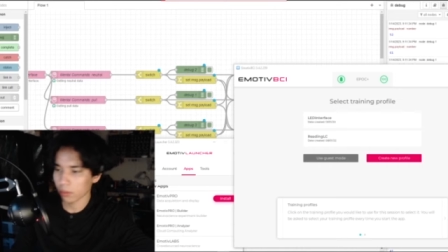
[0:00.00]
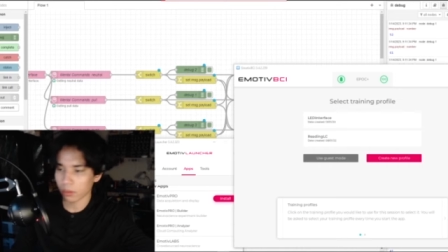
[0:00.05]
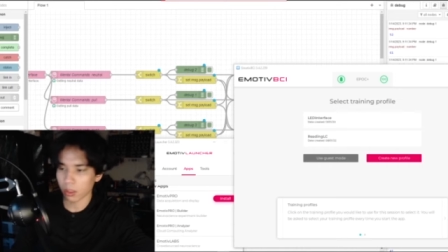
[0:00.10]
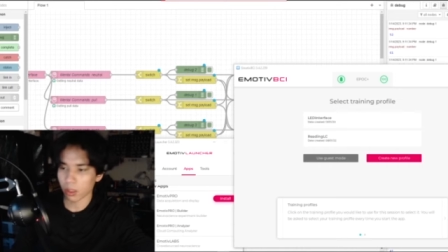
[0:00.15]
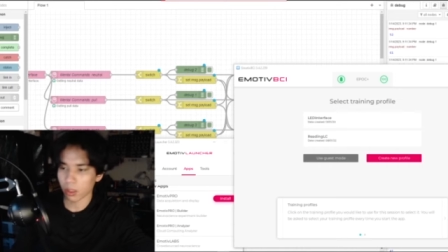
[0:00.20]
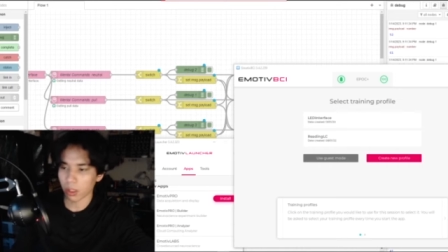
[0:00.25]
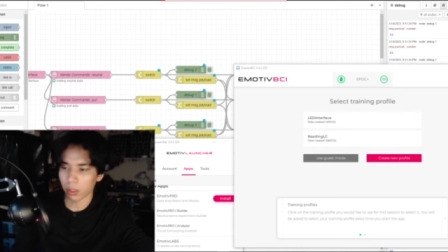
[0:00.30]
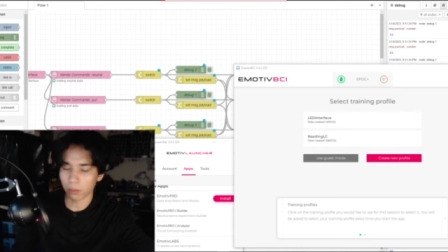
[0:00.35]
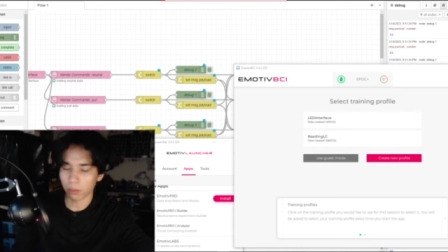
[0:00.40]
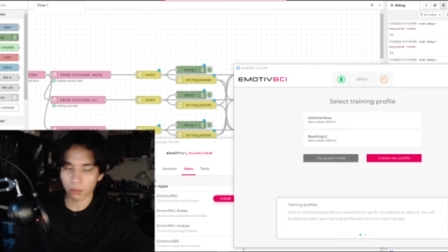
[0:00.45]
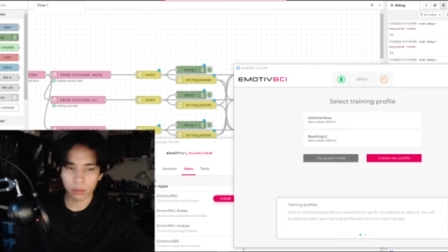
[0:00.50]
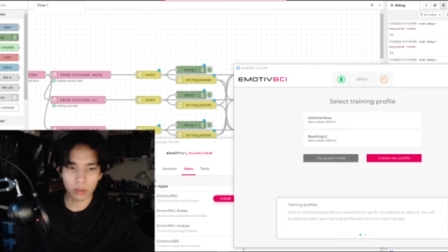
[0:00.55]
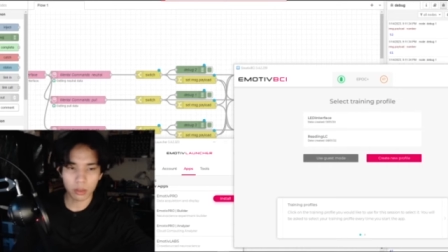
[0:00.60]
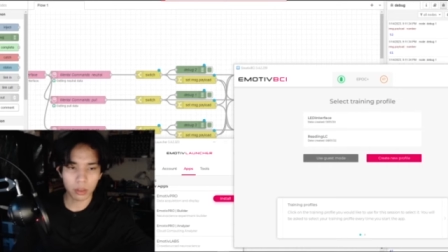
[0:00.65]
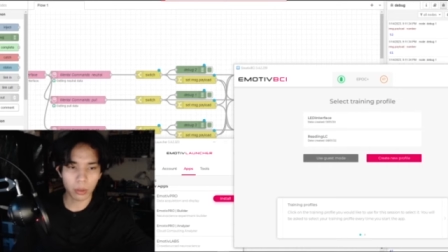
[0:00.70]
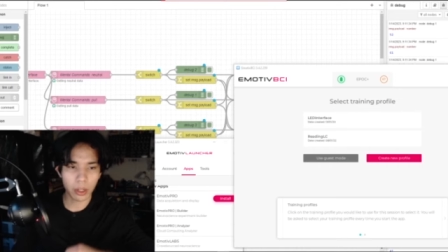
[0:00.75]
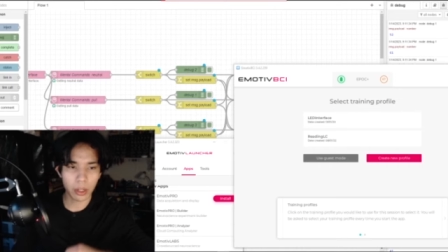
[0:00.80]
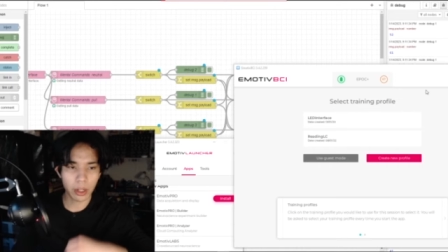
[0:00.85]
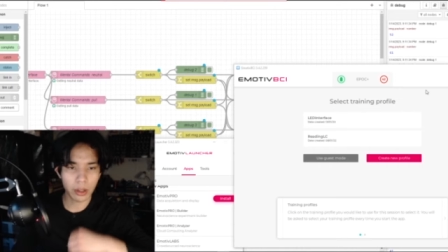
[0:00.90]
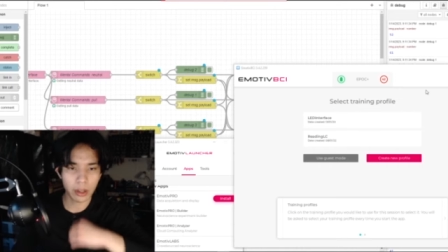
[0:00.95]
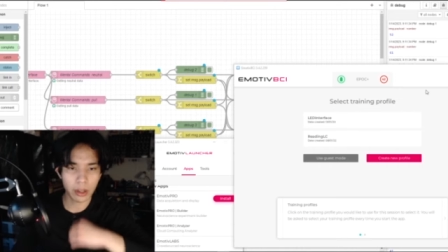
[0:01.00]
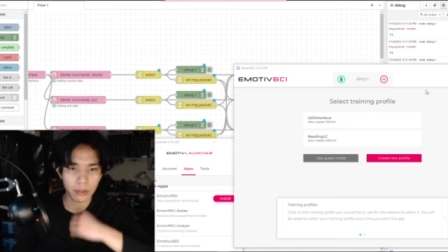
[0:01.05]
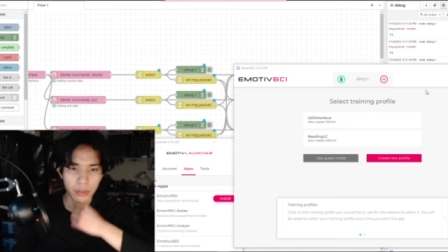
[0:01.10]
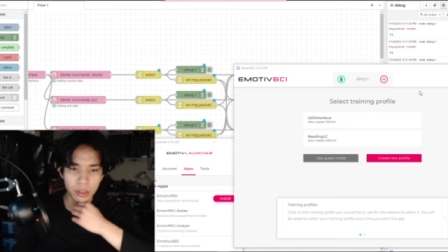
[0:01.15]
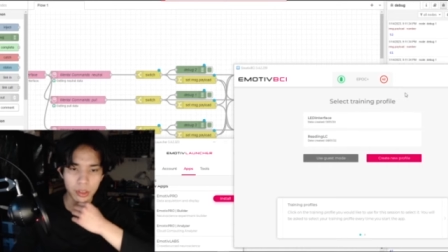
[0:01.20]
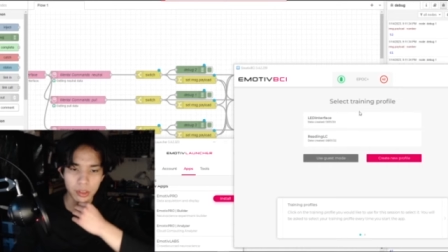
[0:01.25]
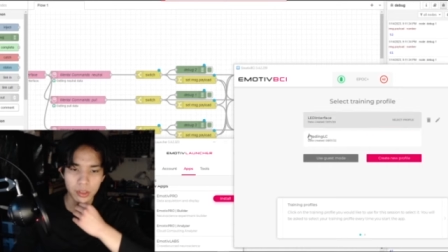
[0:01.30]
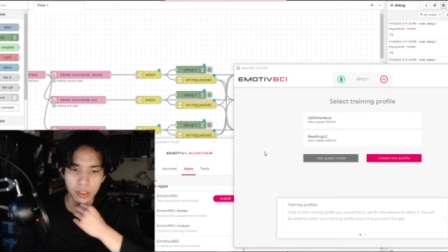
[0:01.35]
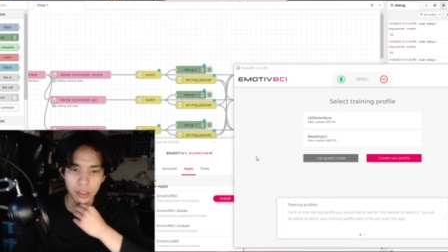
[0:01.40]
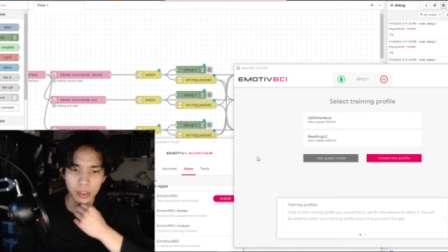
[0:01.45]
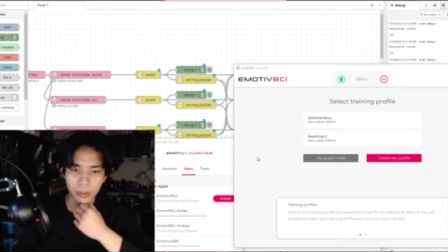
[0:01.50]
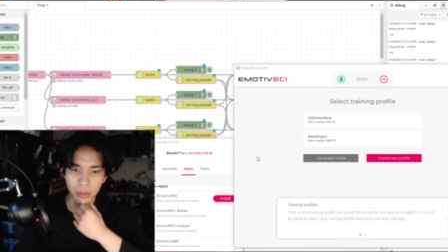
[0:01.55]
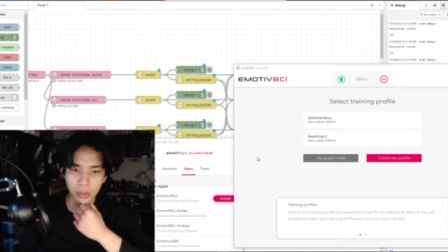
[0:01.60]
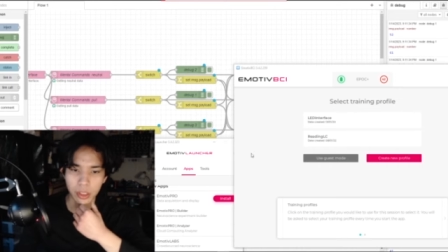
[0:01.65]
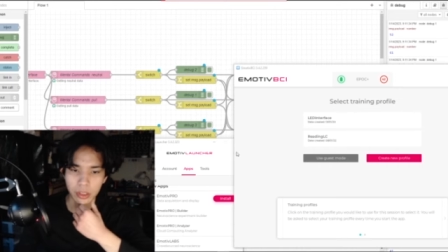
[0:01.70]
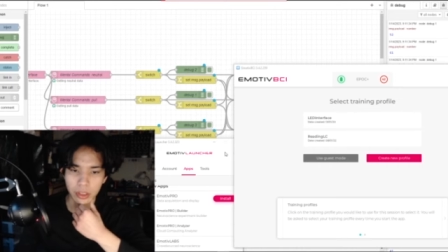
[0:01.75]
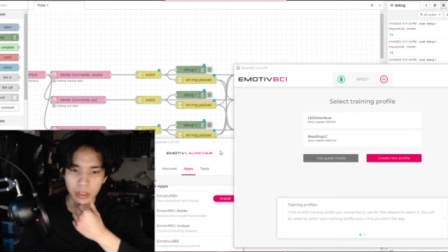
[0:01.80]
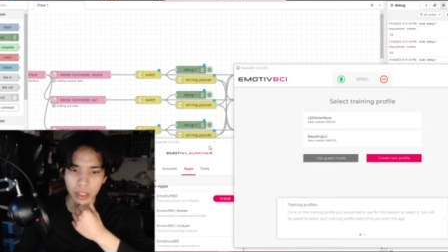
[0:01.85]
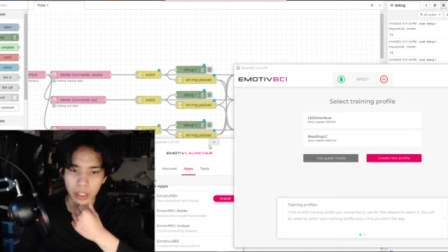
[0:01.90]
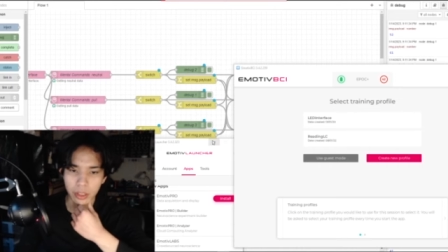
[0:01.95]
Alright, the way I have things set up
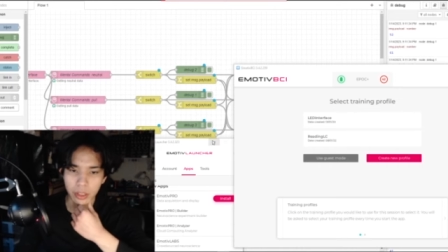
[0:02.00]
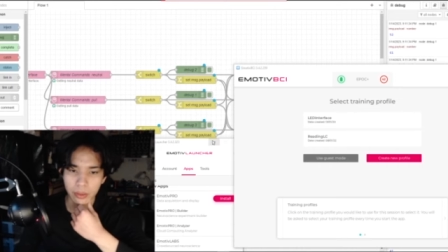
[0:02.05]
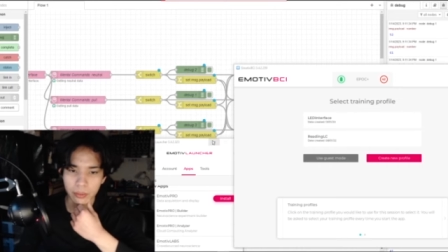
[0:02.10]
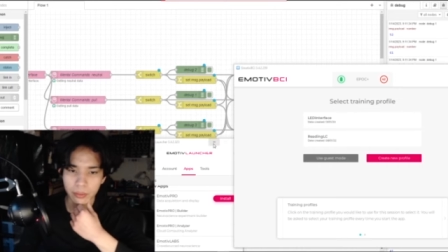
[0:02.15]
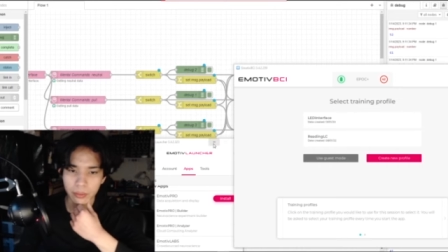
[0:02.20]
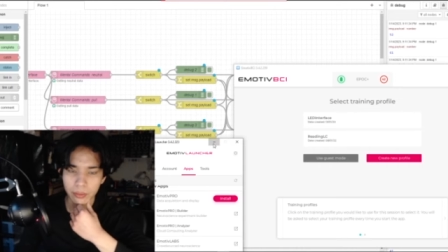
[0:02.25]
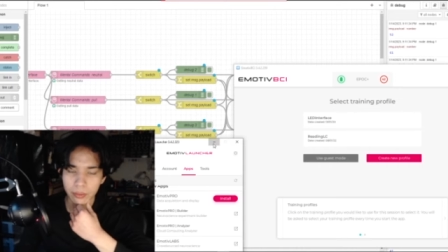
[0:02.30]
right now,